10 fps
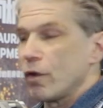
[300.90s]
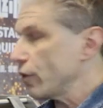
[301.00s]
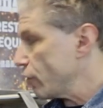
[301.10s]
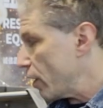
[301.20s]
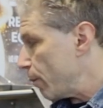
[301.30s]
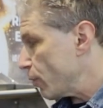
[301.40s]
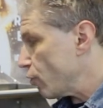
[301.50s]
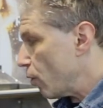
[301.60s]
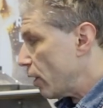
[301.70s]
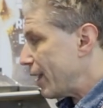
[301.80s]
the
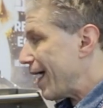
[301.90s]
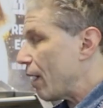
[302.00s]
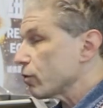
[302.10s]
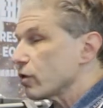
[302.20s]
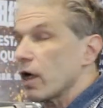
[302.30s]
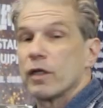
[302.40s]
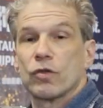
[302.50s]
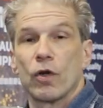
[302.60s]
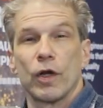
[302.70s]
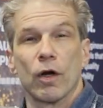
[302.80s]
temperature on the outside,
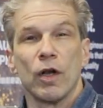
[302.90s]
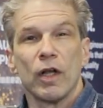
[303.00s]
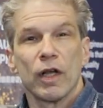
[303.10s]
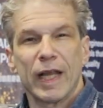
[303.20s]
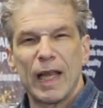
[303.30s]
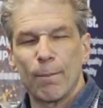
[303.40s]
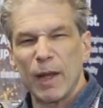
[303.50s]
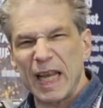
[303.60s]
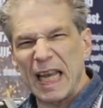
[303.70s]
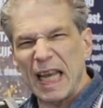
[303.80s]
so you're
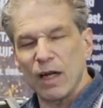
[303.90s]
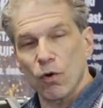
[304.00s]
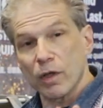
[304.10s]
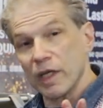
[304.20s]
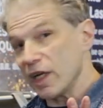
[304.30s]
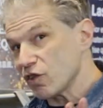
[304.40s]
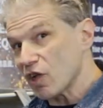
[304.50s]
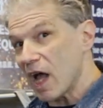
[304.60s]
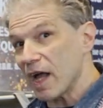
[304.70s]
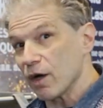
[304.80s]
keeping heat on the
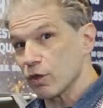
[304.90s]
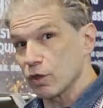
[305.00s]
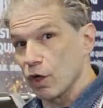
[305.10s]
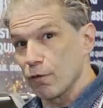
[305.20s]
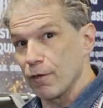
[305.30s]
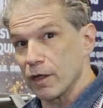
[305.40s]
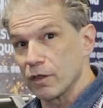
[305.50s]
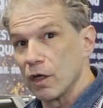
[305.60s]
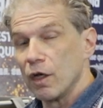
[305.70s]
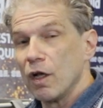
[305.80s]
entire
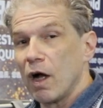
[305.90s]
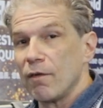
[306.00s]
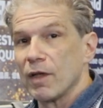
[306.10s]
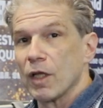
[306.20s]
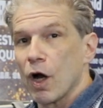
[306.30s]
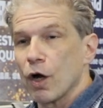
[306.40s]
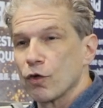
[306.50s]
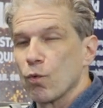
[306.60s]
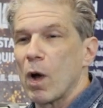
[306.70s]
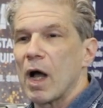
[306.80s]
surface of a
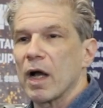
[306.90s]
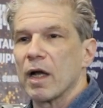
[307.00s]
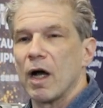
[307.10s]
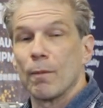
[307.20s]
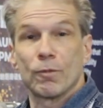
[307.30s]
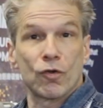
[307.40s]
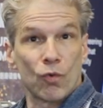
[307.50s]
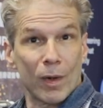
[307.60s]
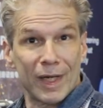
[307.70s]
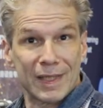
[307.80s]
large wok up to
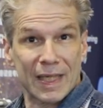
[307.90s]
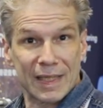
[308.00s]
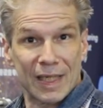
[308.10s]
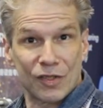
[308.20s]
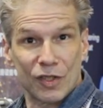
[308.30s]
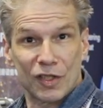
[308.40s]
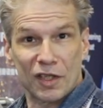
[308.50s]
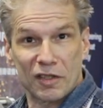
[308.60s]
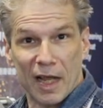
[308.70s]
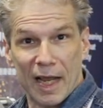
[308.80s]
26 inches
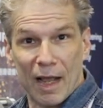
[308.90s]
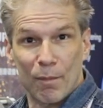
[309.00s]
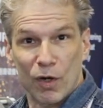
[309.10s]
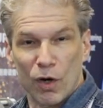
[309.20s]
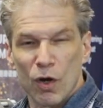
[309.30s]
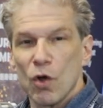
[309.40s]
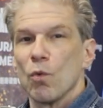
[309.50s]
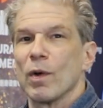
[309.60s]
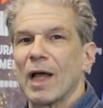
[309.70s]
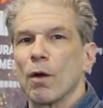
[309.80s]
in diameter
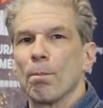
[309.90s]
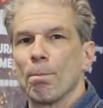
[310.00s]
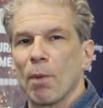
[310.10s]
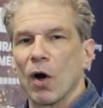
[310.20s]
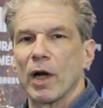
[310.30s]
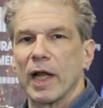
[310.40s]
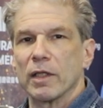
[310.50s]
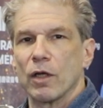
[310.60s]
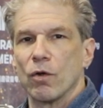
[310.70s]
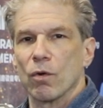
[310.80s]
without
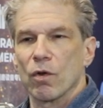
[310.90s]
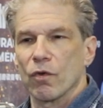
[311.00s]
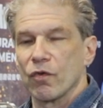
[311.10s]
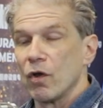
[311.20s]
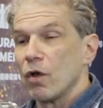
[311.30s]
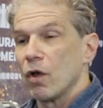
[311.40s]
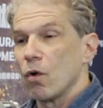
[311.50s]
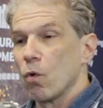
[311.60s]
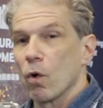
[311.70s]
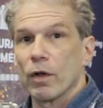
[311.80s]
burning the noodles
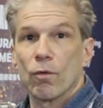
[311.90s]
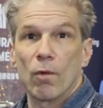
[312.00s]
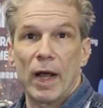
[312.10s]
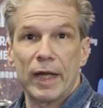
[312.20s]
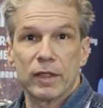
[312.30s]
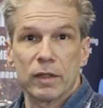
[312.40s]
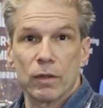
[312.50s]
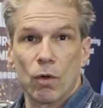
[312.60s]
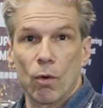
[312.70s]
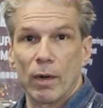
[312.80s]
or the rice
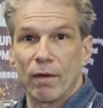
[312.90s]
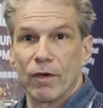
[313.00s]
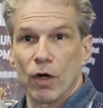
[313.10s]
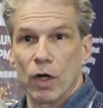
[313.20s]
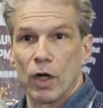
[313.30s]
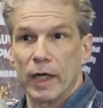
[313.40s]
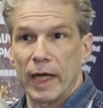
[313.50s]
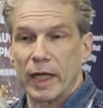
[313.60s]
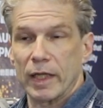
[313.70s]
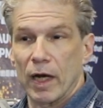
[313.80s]
or whatever you're
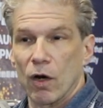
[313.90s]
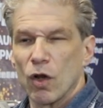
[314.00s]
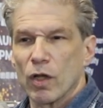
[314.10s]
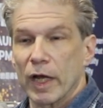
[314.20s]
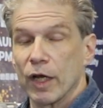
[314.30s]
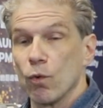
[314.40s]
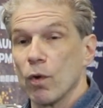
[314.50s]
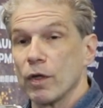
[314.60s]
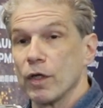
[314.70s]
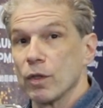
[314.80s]
cooking in there like you
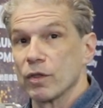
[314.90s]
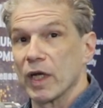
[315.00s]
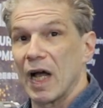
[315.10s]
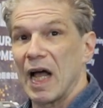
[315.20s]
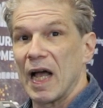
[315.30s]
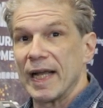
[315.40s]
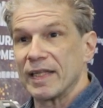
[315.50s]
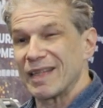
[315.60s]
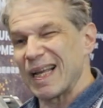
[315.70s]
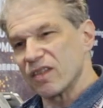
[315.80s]
would using a
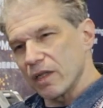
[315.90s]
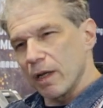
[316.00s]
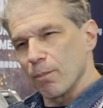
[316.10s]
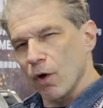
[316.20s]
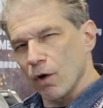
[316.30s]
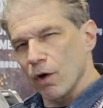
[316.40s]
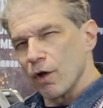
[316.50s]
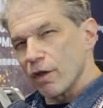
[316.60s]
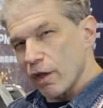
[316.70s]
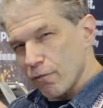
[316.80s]
high-intensity burner
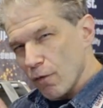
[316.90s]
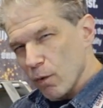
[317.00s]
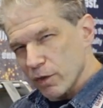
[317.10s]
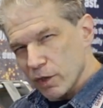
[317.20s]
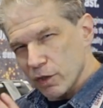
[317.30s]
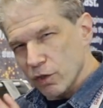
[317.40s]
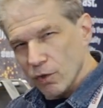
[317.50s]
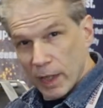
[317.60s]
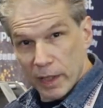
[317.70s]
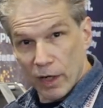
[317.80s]
that focuses
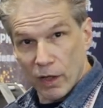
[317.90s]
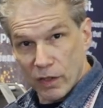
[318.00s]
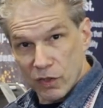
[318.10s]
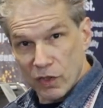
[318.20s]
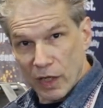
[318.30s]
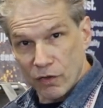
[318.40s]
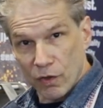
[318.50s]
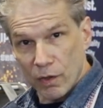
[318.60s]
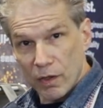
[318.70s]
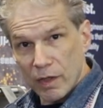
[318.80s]
strictly on the
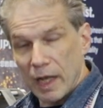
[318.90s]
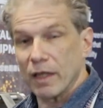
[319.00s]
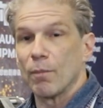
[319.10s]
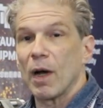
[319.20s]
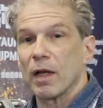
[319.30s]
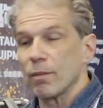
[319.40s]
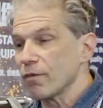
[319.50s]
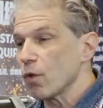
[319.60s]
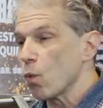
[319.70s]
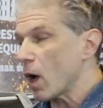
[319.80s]
center and the bottom
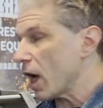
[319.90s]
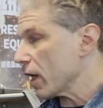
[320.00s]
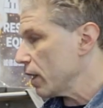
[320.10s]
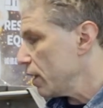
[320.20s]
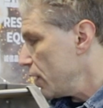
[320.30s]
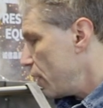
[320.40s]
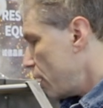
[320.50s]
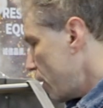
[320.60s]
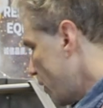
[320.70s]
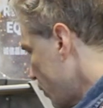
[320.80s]
of the wok.
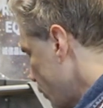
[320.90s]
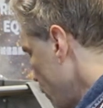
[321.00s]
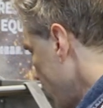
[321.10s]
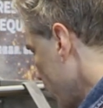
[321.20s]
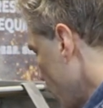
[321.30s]
This unit